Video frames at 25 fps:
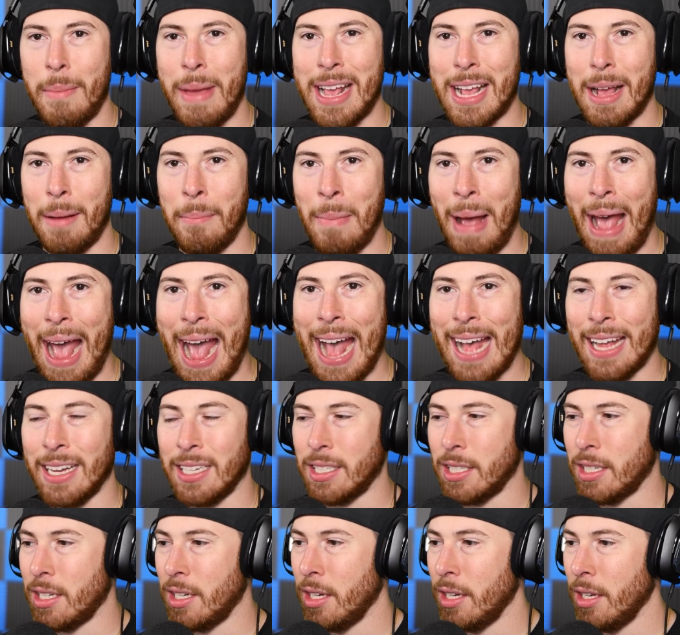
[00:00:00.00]
make a
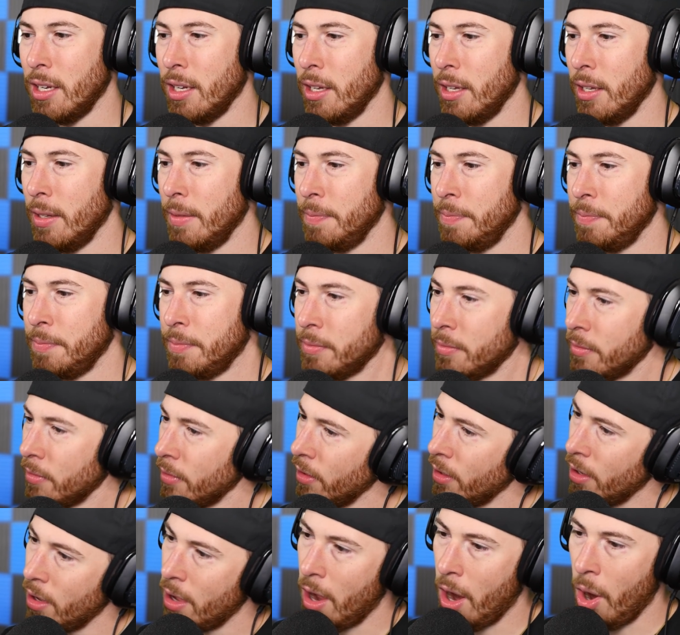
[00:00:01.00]
mask.
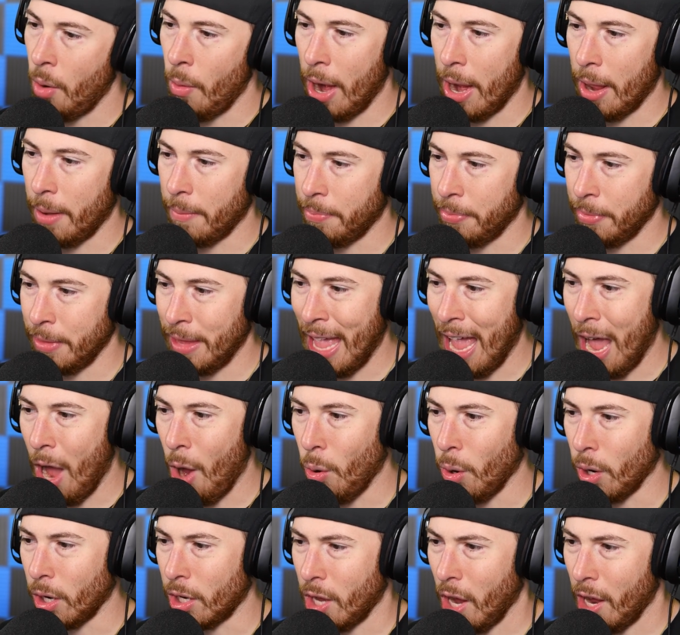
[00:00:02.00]
All right, now
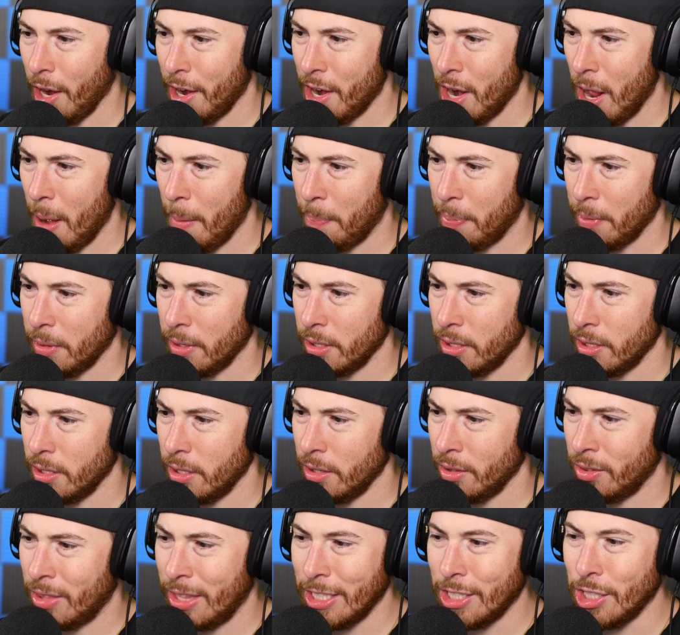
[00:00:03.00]
we're cutting up.
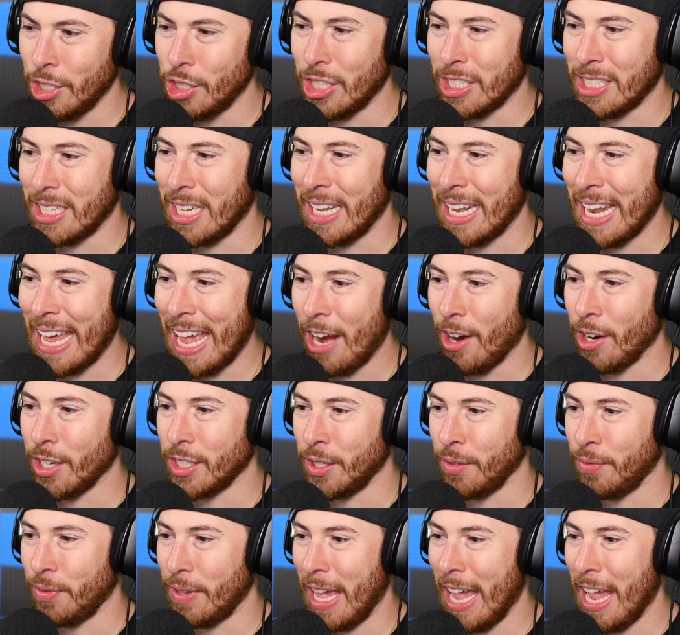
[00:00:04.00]
This is just layers
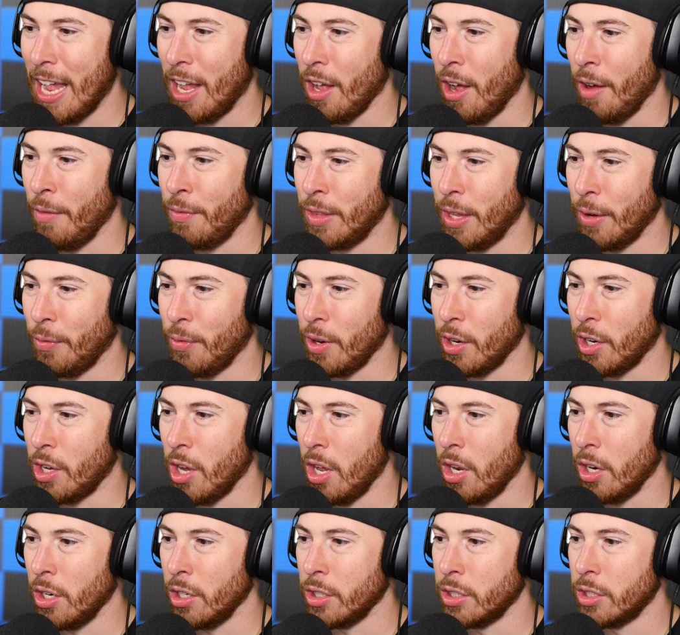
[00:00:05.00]
of cake of different
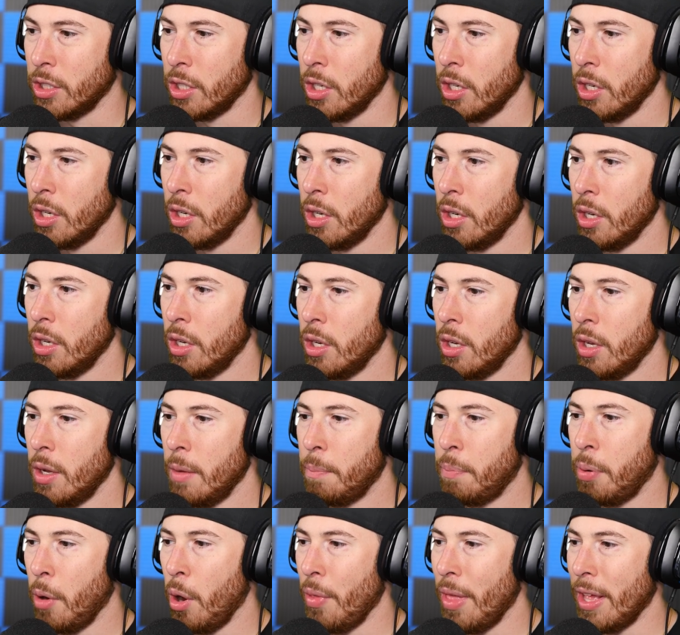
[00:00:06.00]
colors.
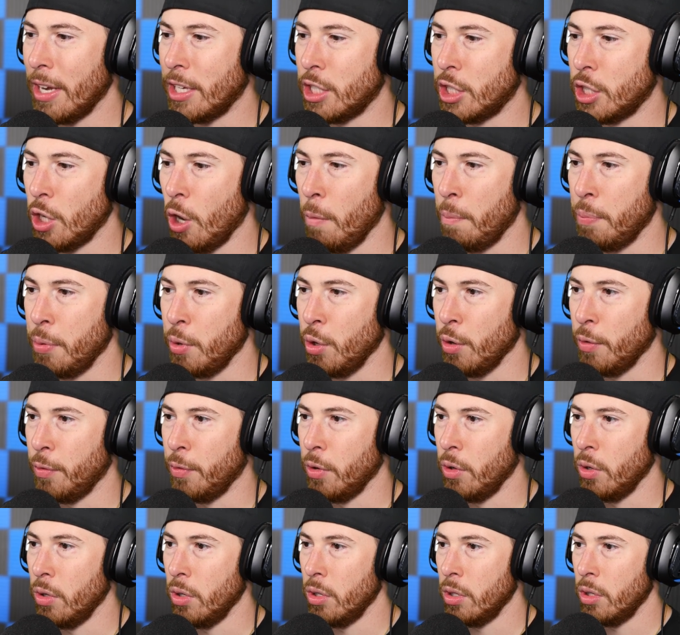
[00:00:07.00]
Bro, that's so
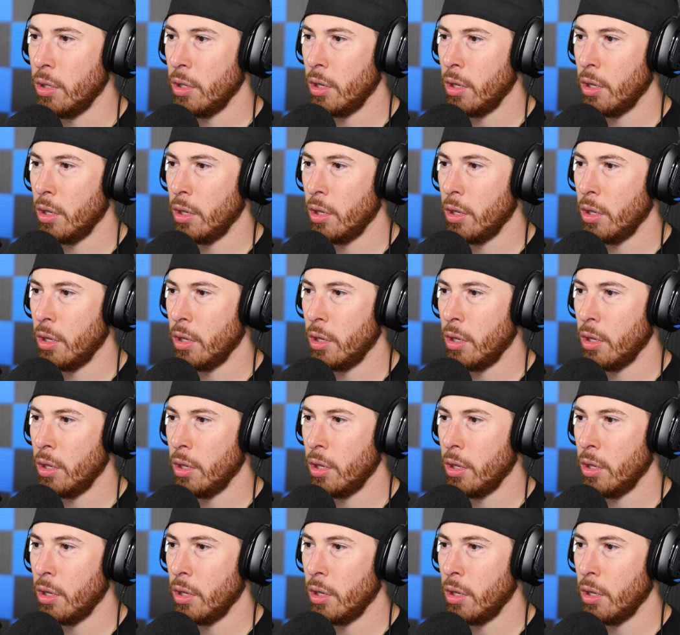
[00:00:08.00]
beautiful.